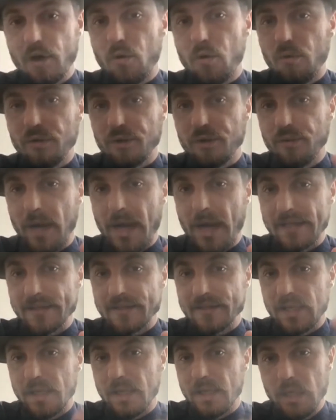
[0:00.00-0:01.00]
a whole new
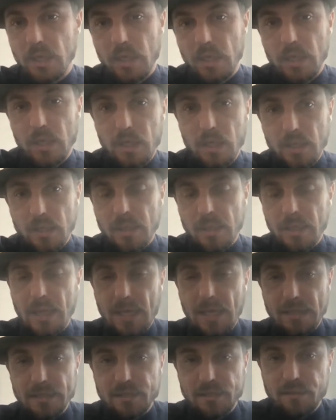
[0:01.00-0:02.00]
asset that
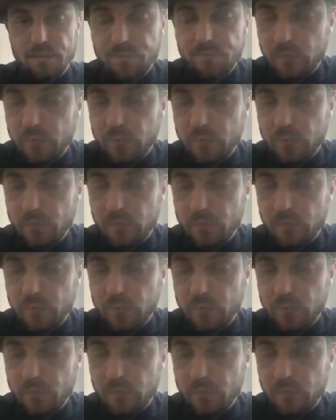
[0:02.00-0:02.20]
has